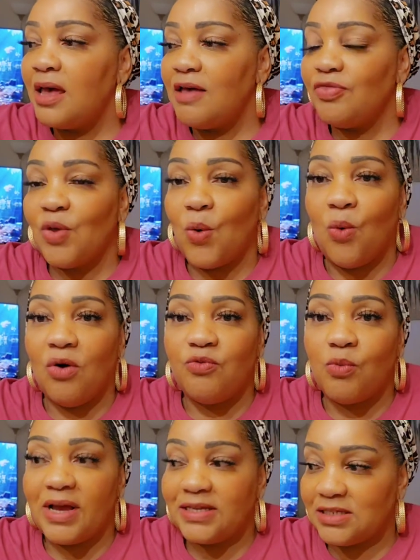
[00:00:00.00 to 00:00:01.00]
and the
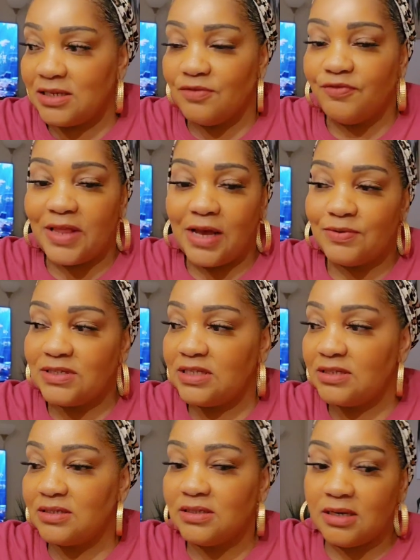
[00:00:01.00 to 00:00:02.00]
off-white sunflowers
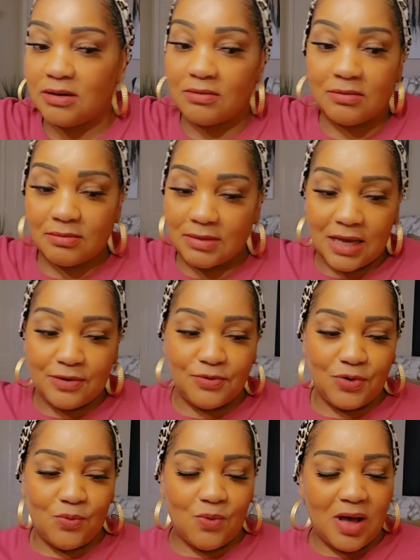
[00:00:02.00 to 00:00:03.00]
this year. I don't
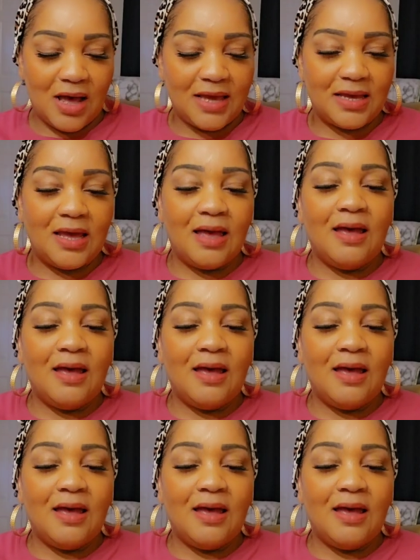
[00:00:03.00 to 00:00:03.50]
know why.